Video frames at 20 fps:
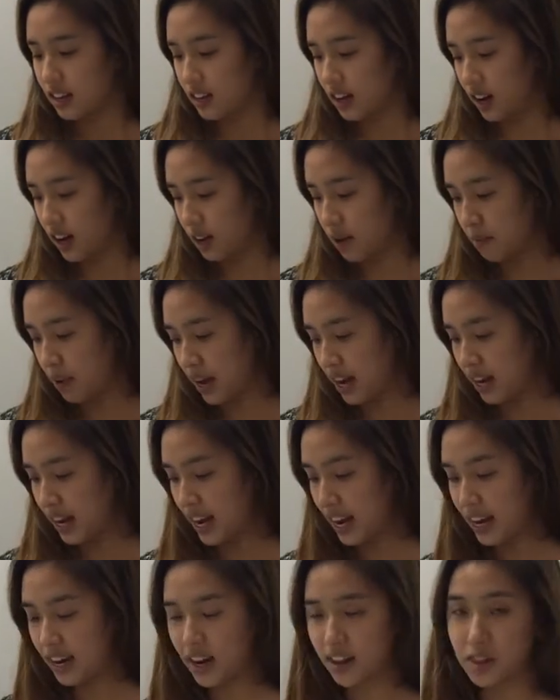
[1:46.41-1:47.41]
um, and
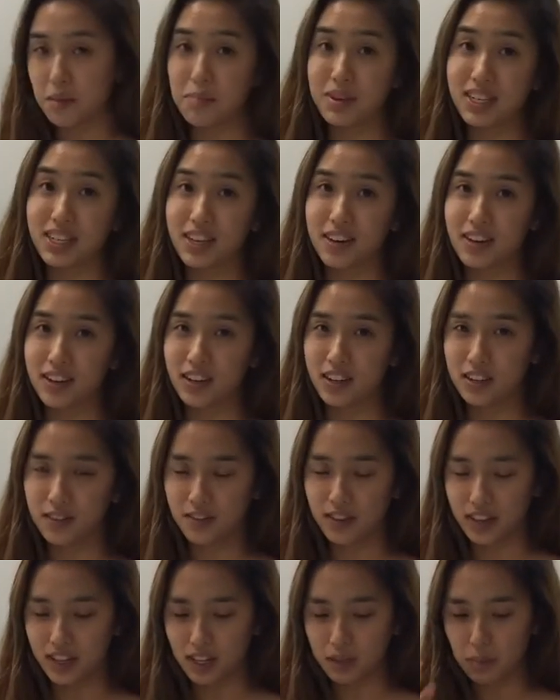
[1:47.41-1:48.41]
hand out the materials
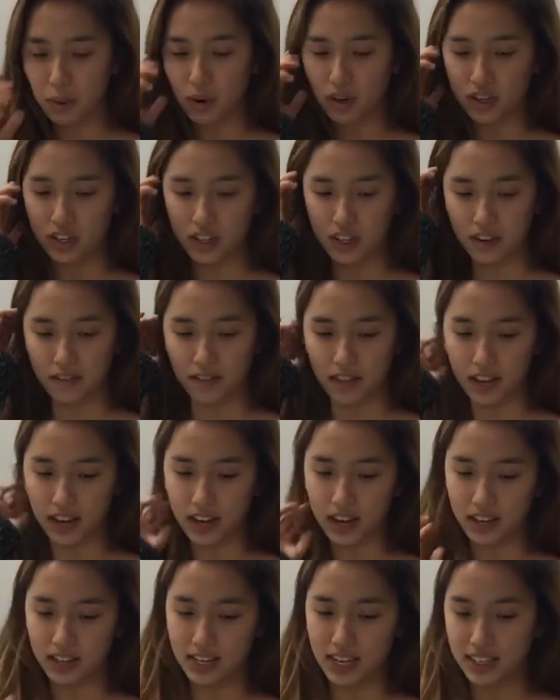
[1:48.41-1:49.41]
for this portion of
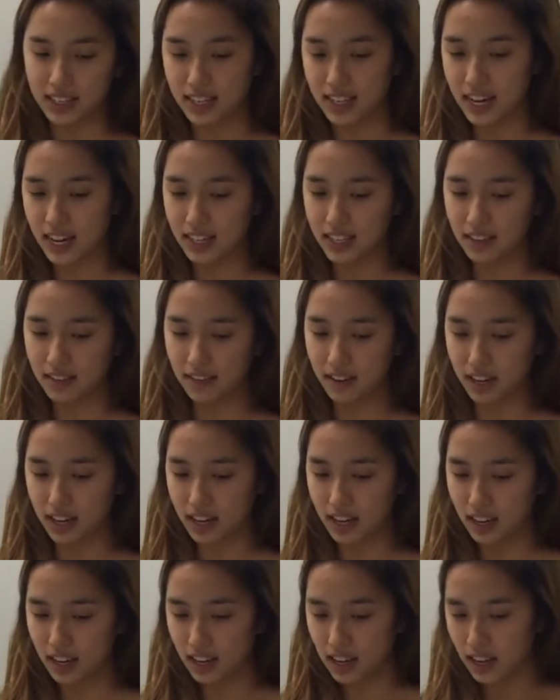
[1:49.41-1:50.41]
the density
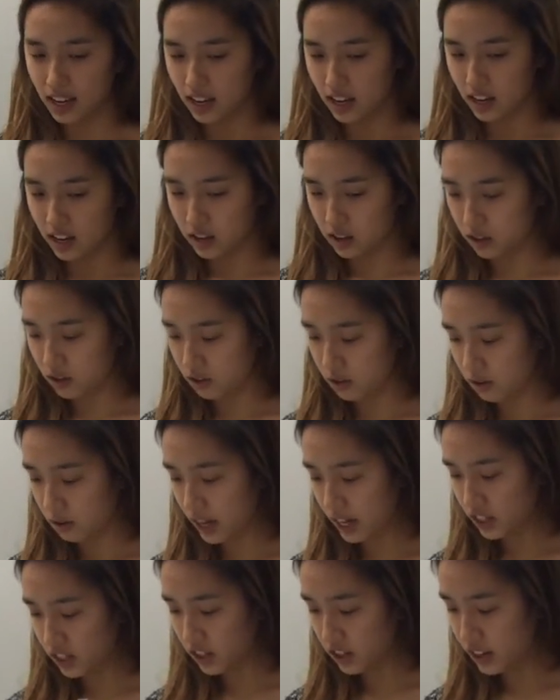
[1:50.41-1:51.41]
activity, you
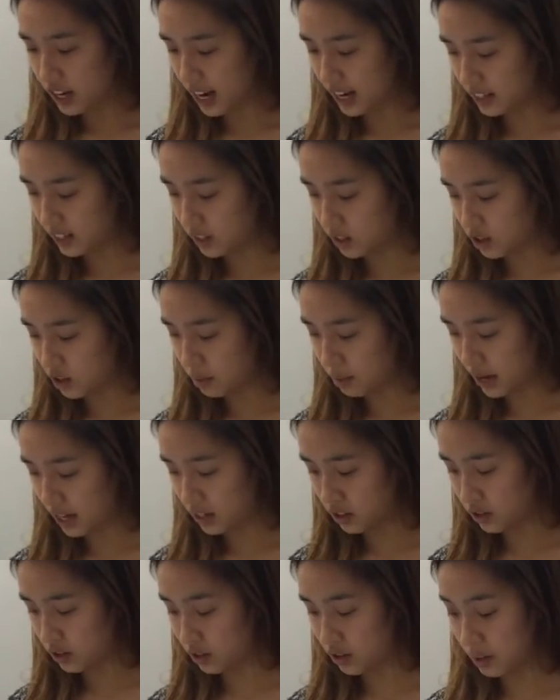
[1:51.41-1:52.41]
get your test tube
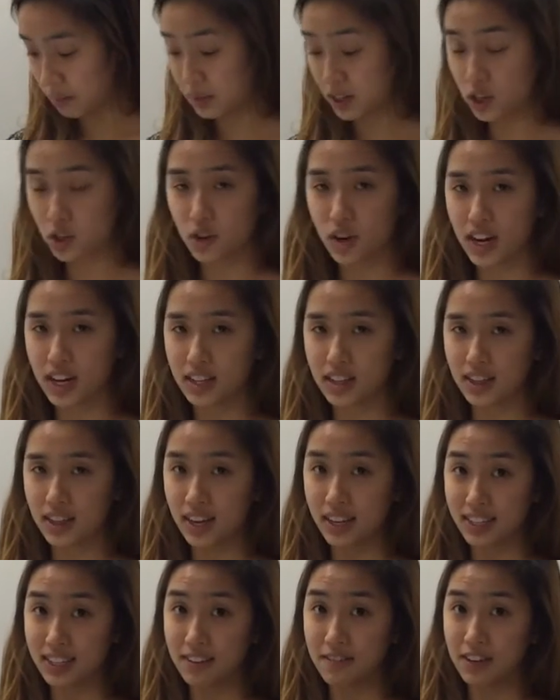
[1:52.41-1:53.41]
and you demonstrate the
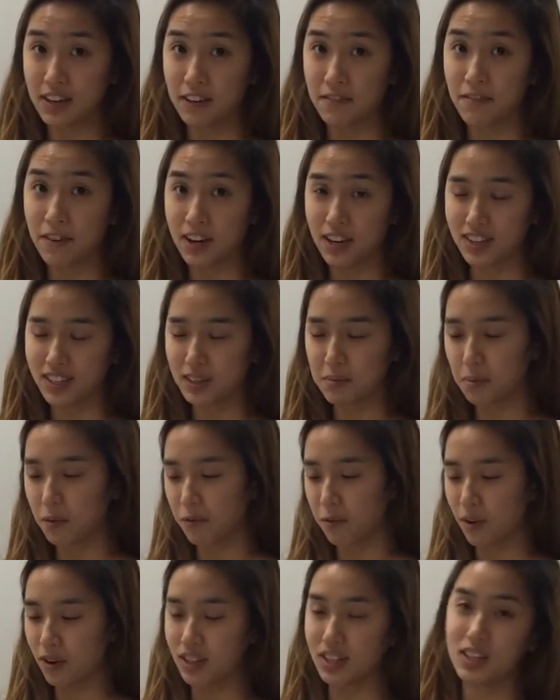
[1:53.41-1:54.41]
activity first
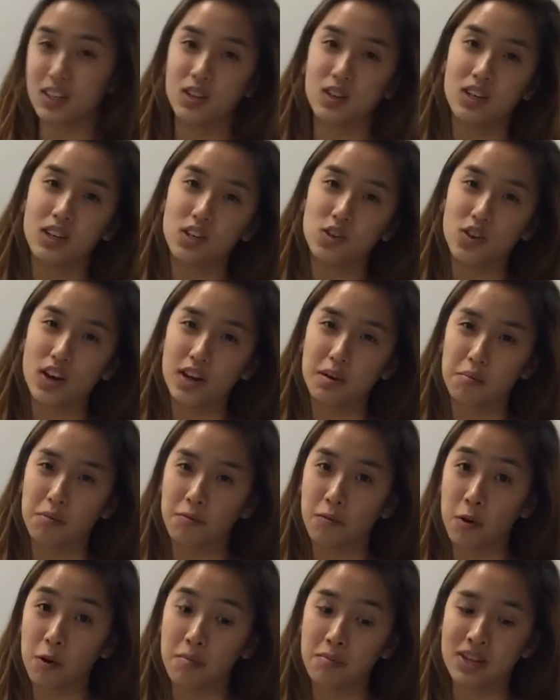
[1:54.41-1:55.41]
before the students try to
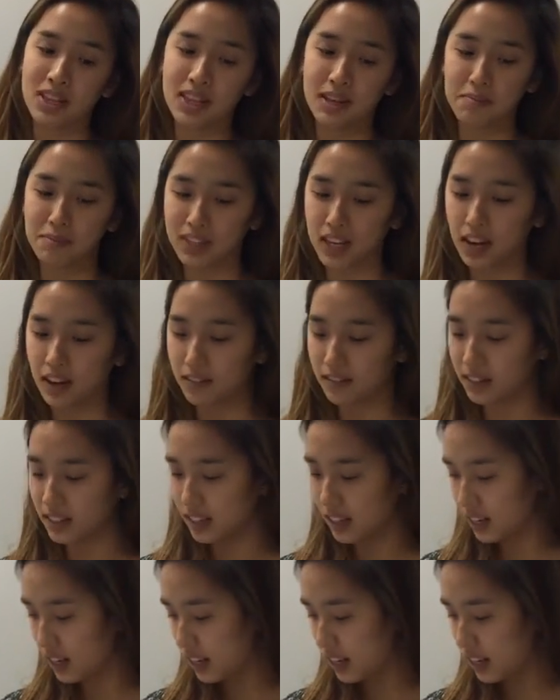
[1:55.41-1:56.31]
perform it themselves.